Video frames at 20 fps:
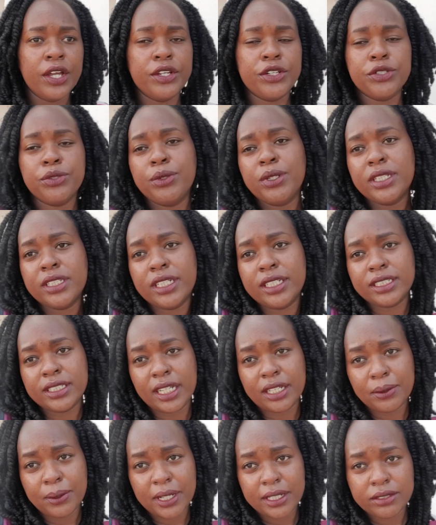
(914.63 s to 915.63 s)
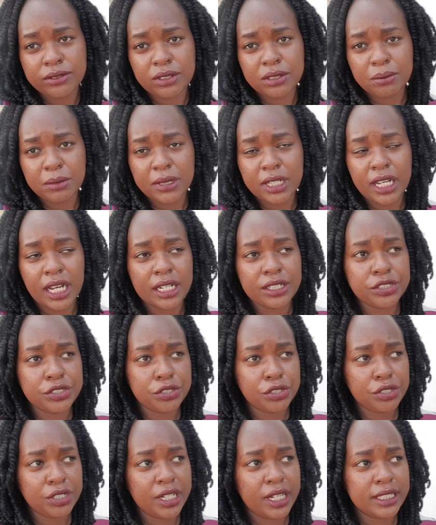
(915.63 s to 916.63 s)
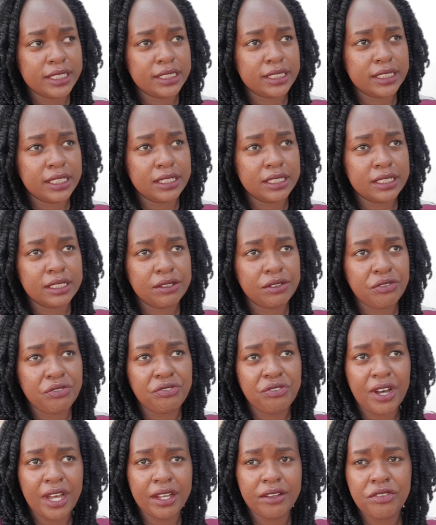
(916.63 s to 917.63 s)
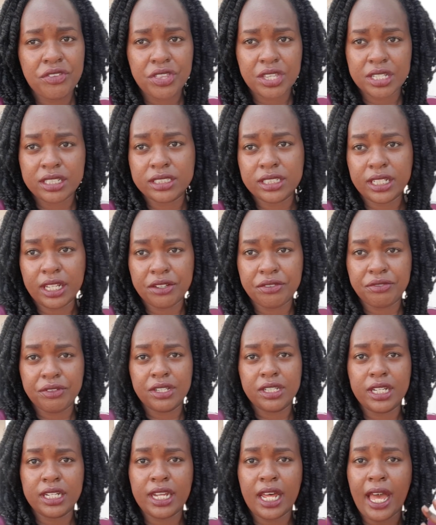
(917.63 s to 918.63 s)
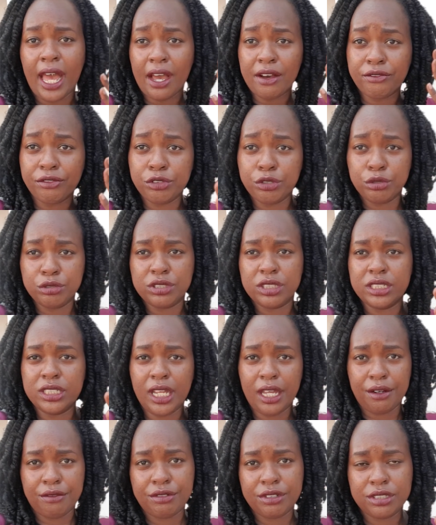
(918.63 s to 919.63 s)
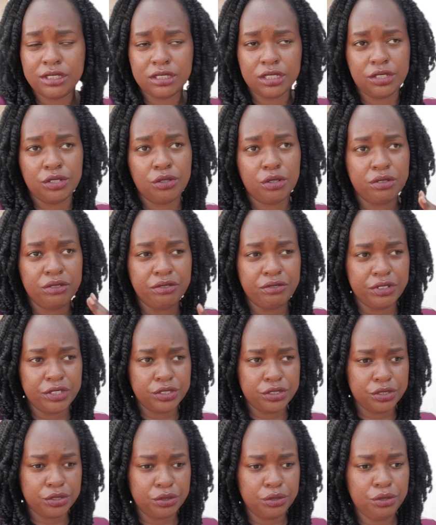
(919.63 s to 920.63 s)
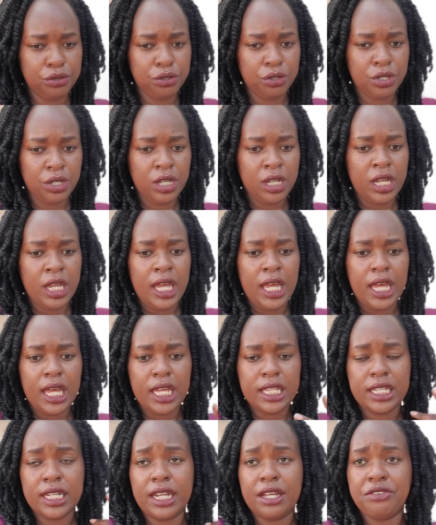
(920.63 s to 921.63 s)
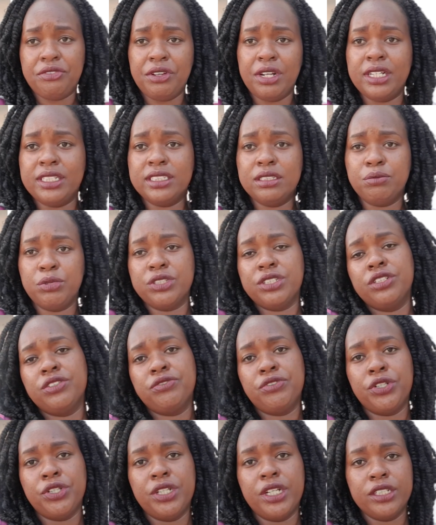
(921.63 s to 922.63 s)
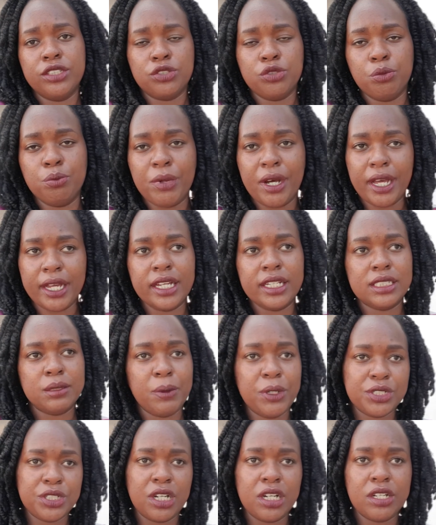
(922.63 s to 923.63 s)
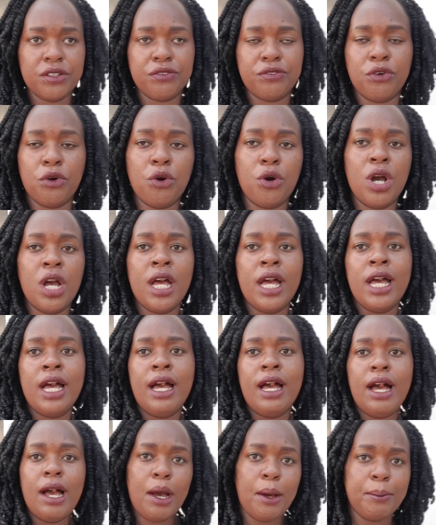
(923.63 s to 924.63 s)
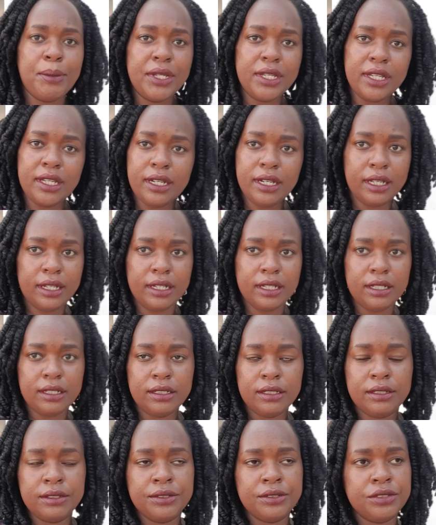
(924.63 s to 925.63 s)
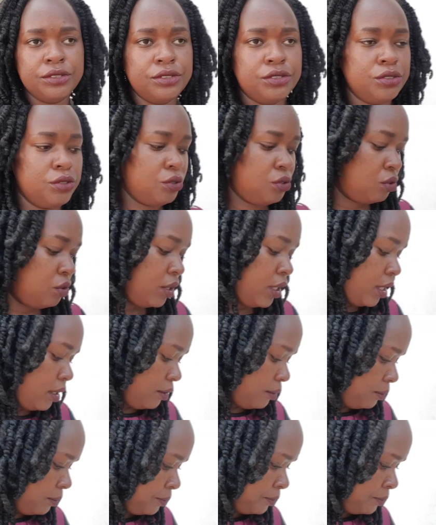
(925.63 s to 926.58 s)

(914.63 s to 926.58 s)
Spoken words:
doing the DIYs with me, I'll show you guys the 5 things that I feel that I have used in every single video, and that I feel is important for you guys to buy, especially for a beginner. So yeah,